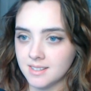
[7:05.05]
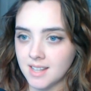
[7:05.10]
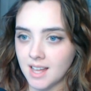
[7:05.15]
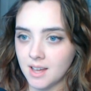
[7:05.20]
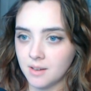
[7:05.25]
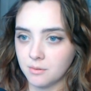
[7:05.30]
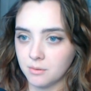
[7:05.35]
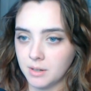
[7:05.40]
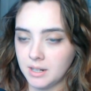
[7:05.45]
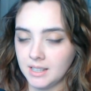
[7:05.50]

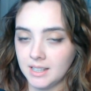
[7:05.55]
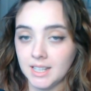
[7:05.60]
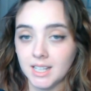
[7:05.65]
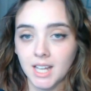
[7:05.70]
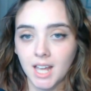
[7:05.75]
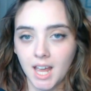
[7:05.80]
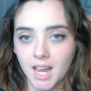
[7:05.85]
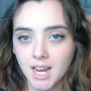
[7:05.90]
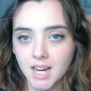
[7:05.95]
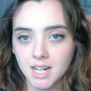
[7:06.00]
that really
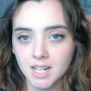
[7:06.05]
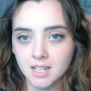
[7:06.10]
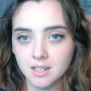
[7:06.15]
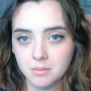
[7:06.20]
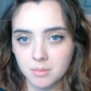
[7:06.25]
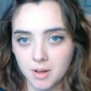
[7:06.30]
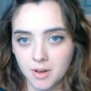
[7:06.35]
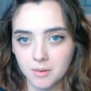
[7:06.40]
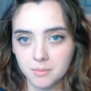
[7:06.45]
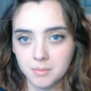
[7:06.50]
cared
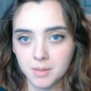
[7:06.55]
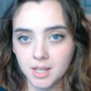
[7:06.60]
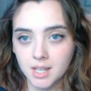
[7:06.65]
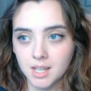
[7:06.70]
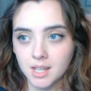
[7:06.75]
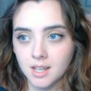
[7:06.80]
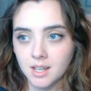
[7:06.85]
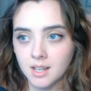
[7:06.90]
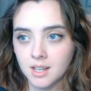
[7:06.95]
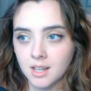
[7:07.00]
about me.